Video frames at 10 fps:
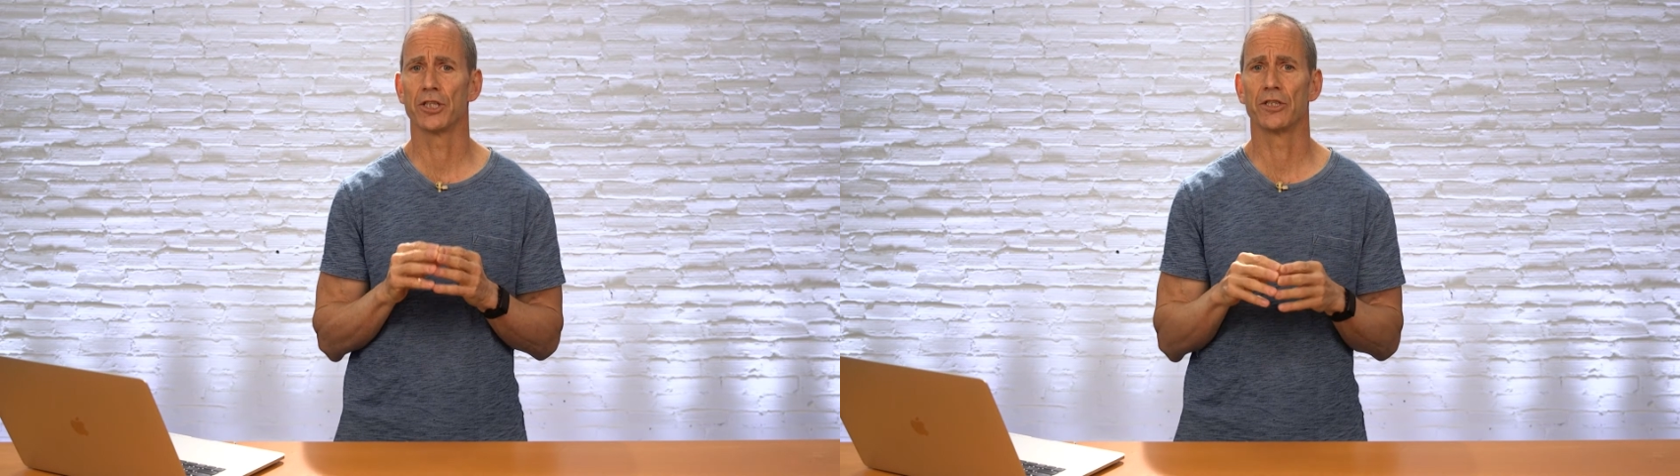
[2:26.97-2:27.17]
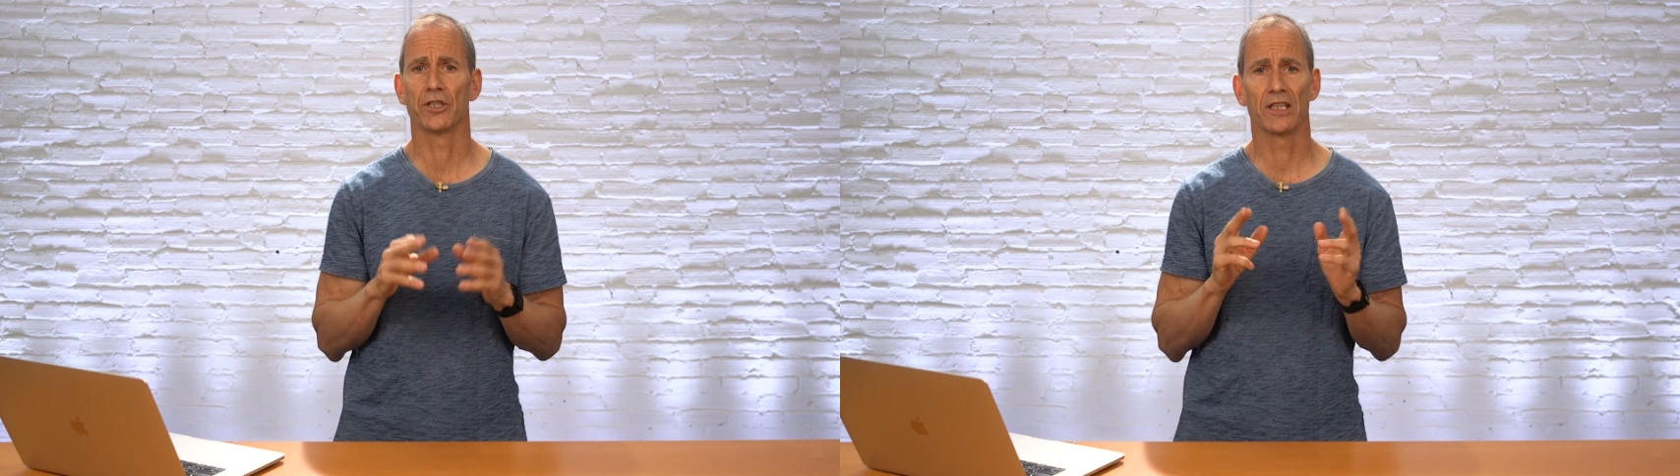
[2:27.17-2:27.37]

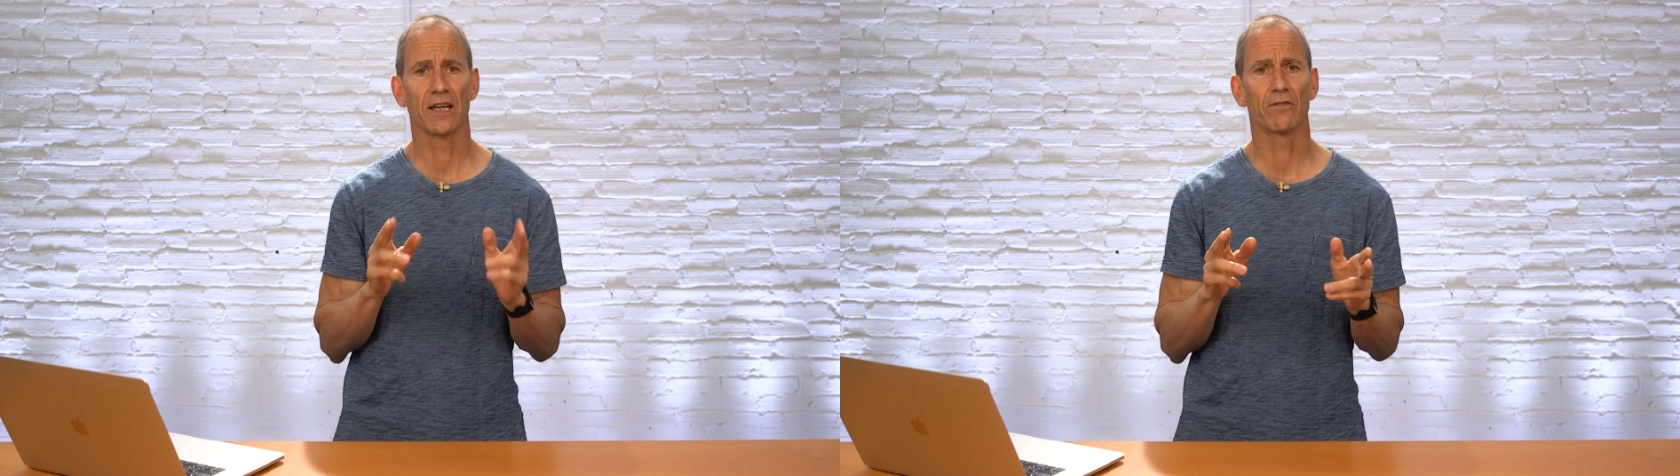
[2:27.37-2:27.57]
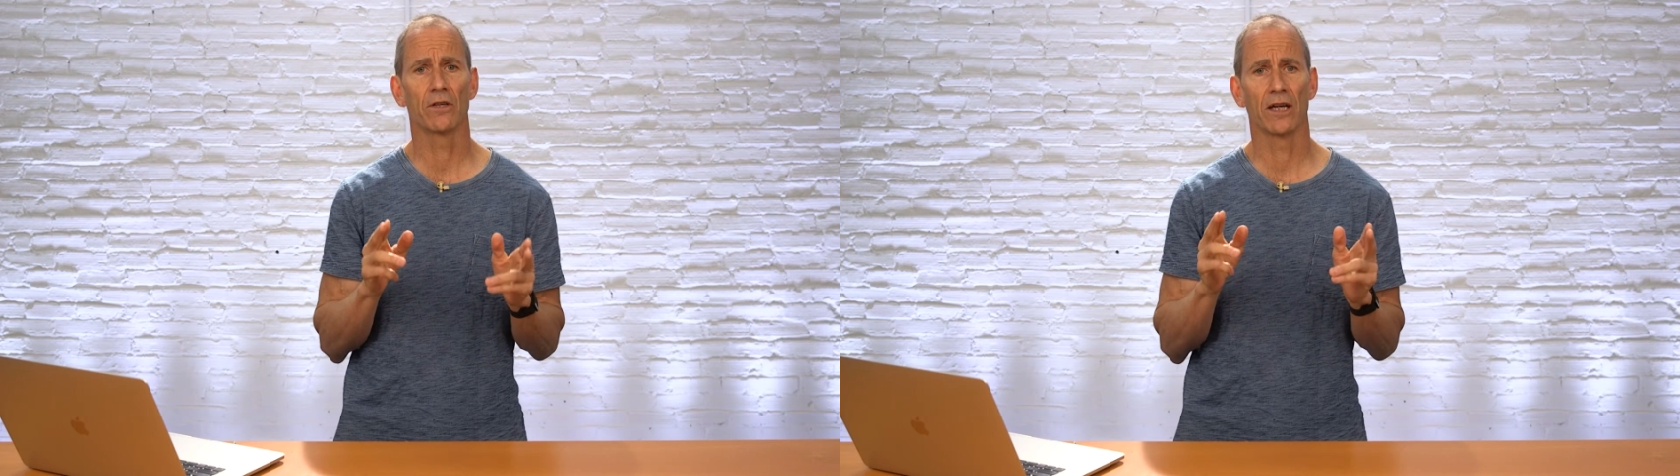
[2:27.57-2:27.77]
is
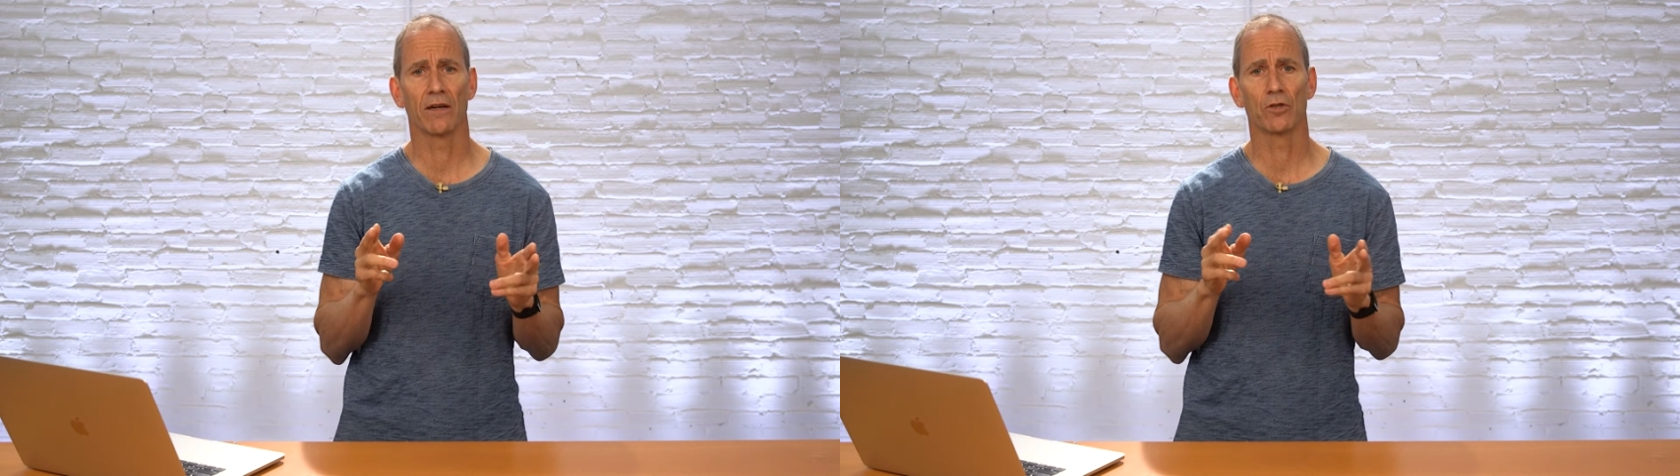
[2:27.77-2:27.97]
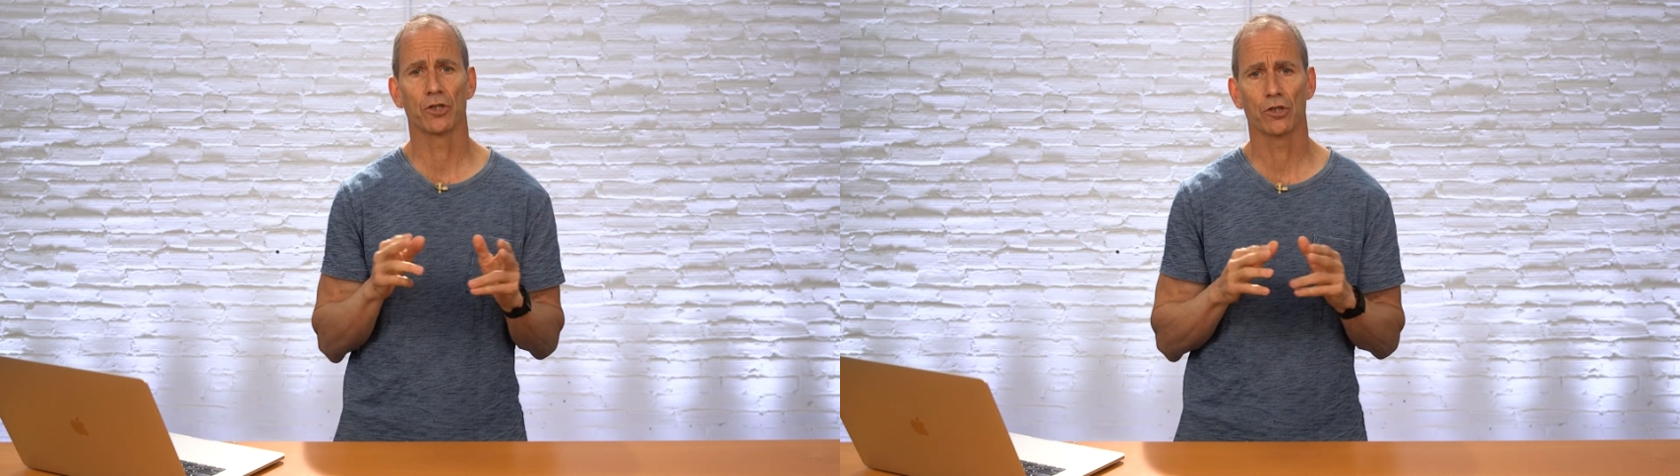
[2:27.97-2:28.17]
never
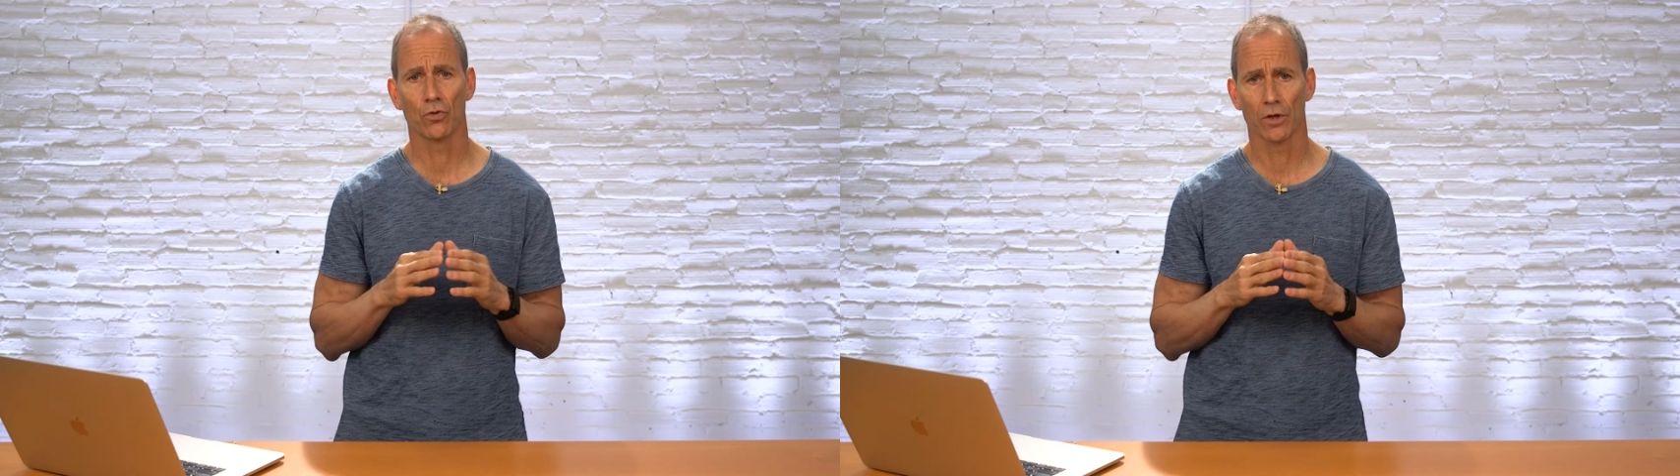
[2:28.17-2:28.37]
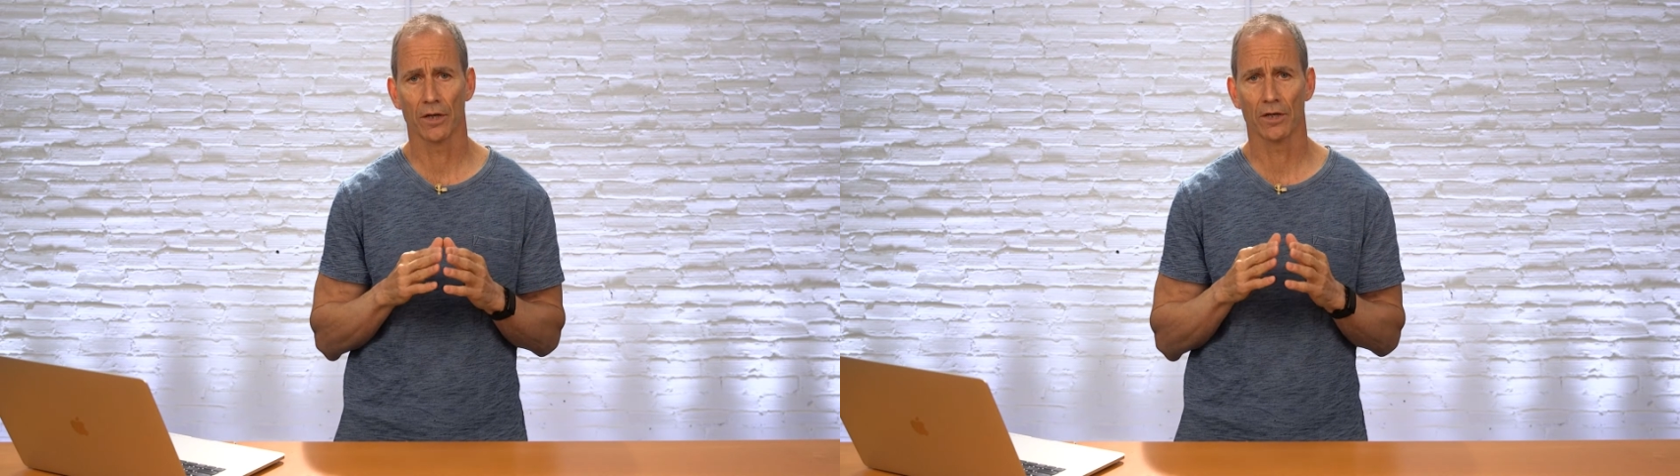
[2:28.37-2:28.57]
ever
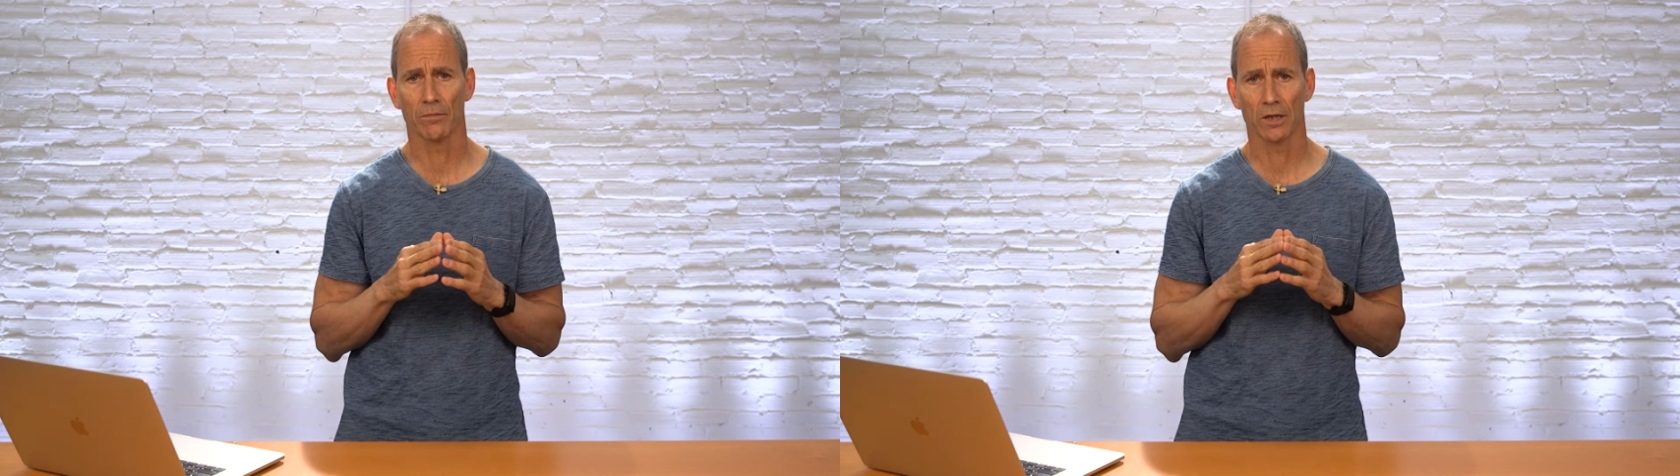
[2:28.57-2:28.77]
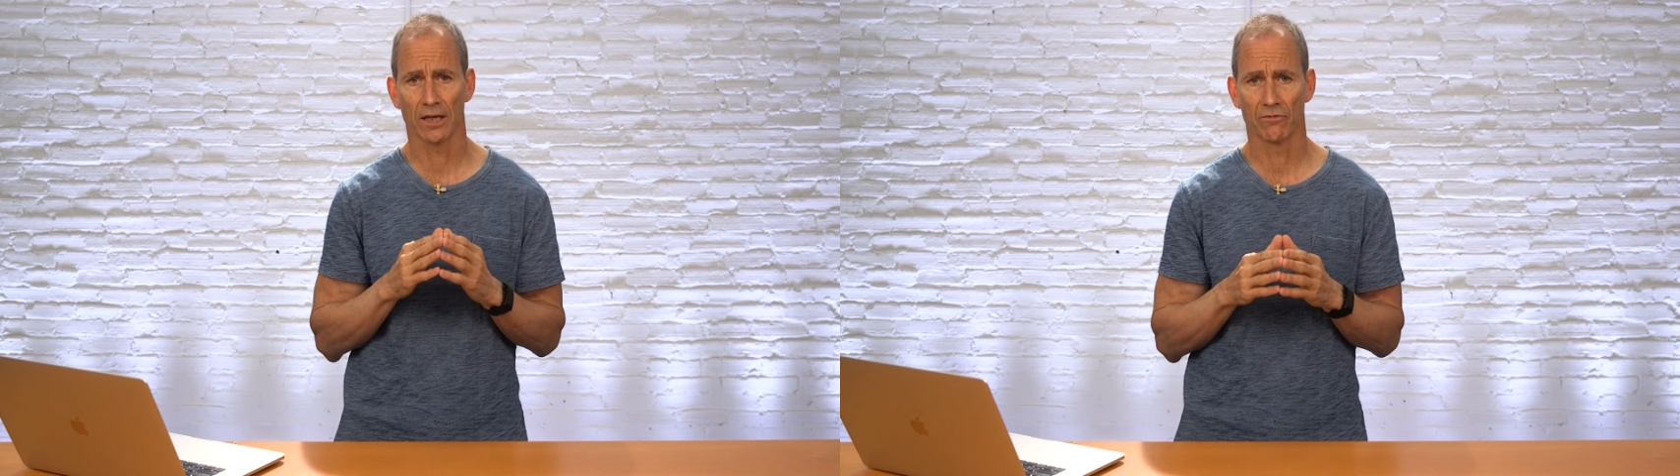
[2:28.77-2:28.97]
stored on our
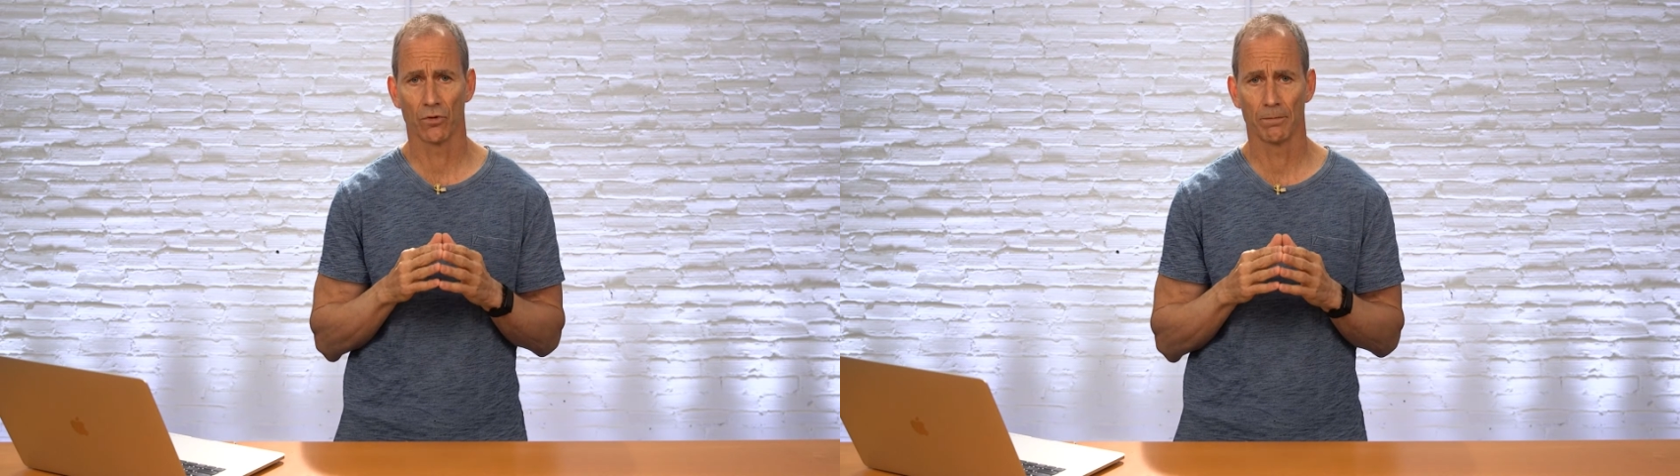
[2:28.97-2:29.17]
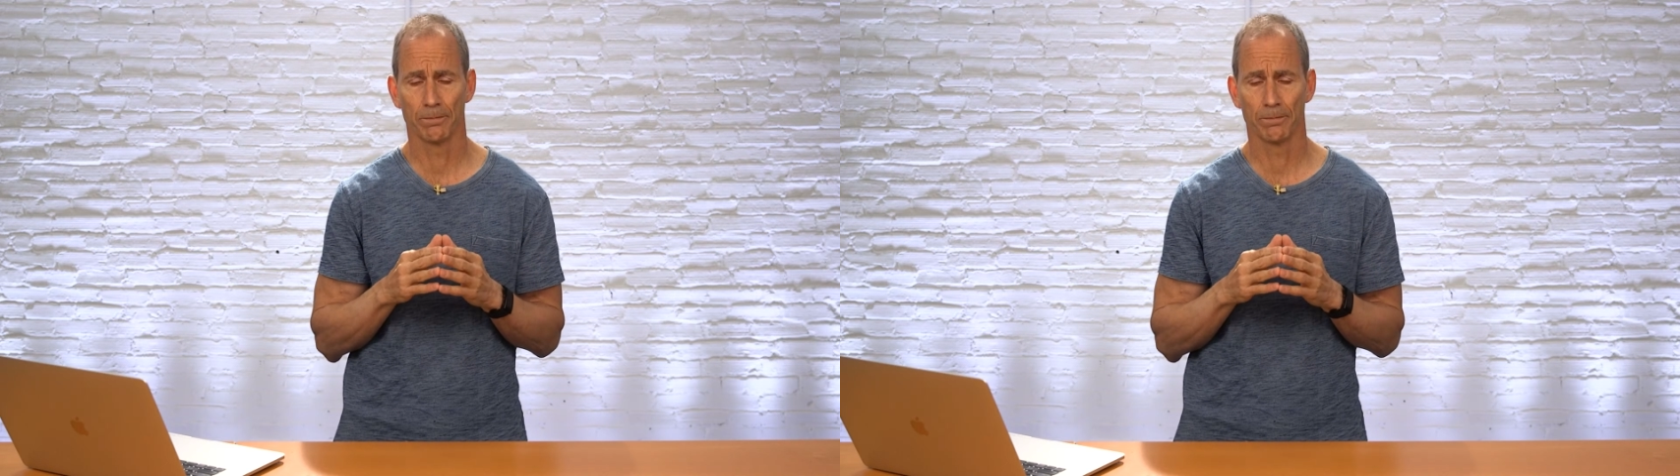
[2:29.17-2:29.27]
platform.